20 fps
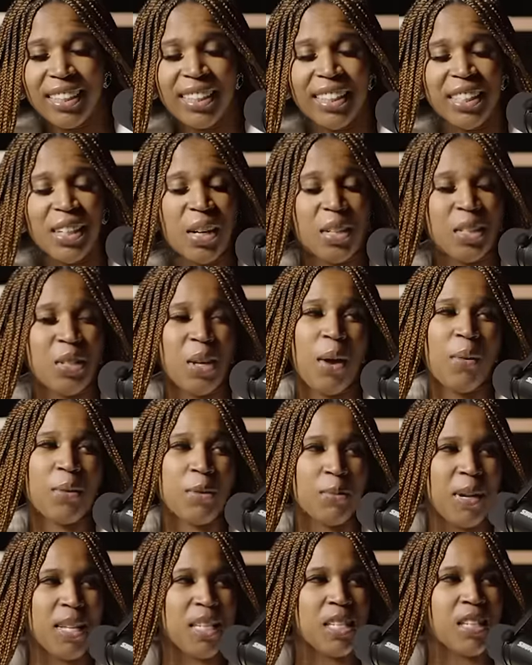you know so i
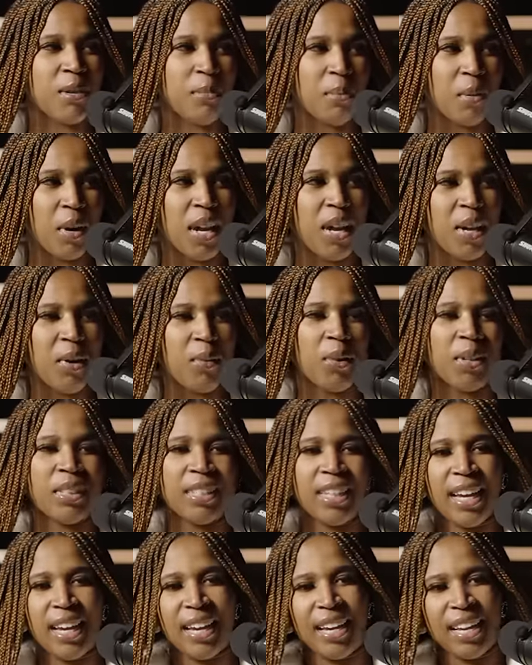was basically praying one
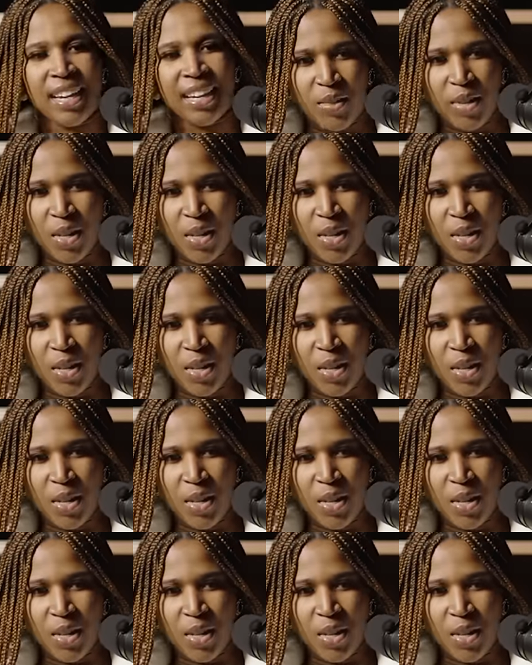day and